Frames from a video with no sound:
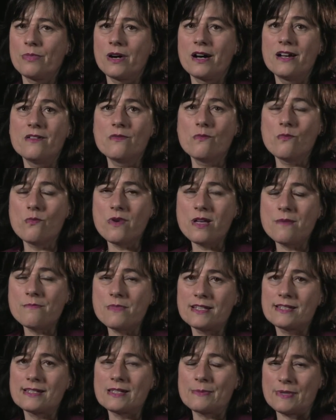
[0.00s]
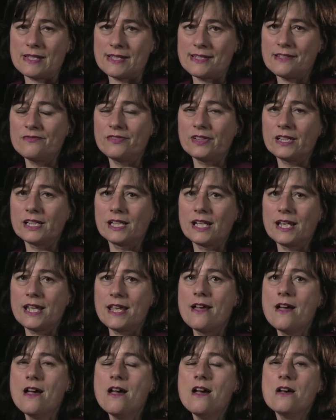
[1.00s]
by women specifically,